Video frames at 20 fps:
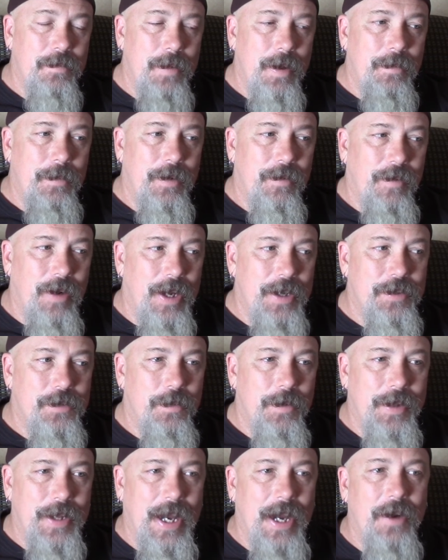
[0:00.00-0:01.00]
Amendment rights
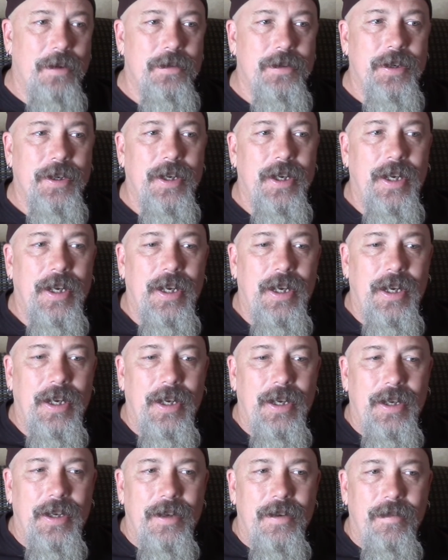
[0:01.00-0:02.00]
without
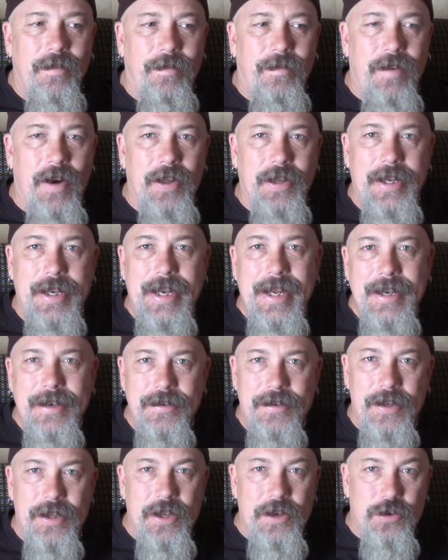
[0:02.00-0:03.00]
falling
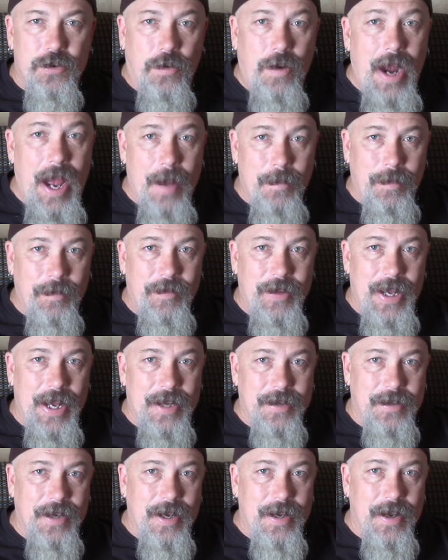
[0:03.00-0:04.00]
into the trap of the
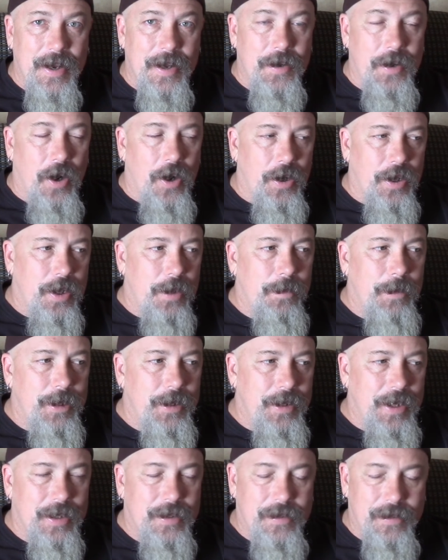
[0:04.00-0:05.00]
anti-gun
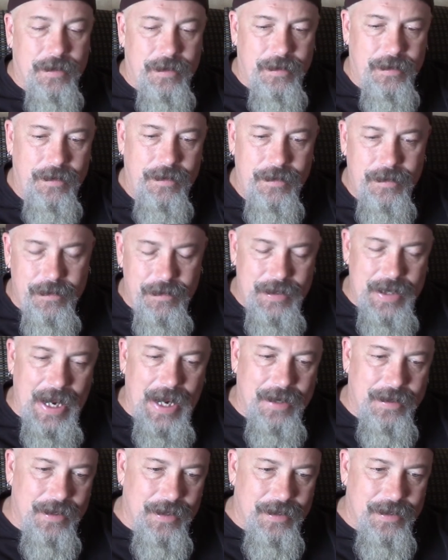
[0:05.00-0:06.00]
argument. That's
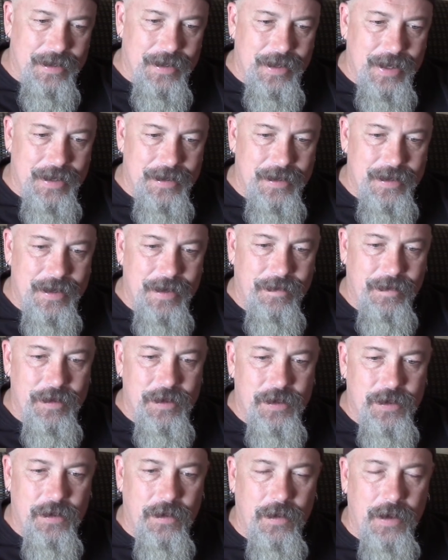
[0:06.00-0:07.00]
tactics, and that's a
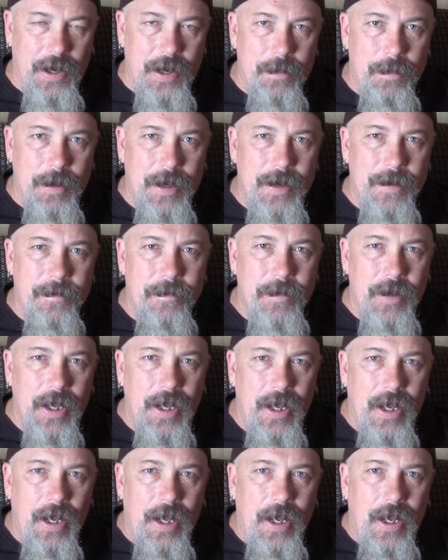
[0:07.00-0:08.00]
different story. But
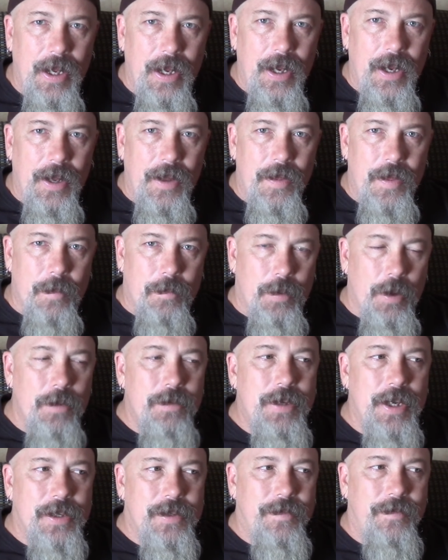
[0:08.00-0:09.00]
the
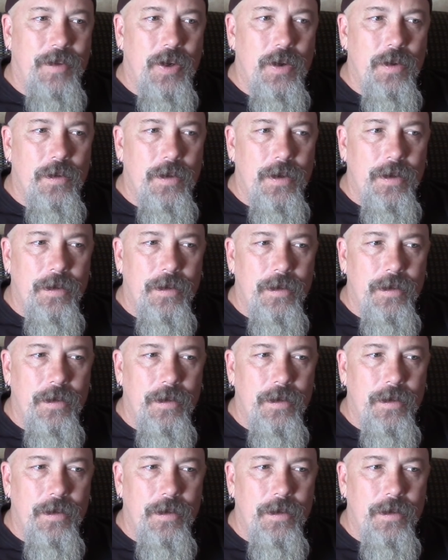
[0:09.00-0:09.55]
protest vote